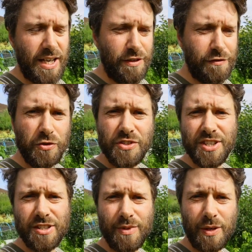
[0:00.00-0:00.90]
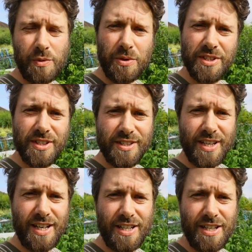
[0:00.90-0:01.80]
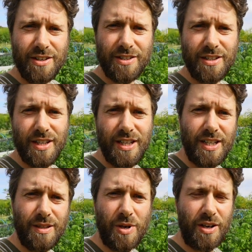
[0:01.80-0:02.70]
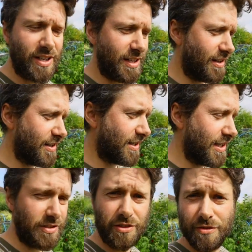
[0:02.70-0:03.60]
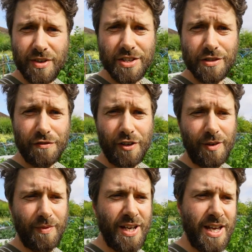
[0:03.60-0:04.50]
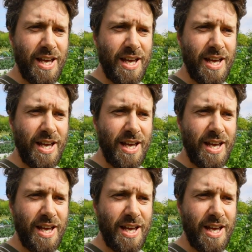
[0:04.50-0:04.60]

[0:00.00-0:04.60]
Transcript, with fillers: Any food system that we want to design here in the market garden and on the rest of the farm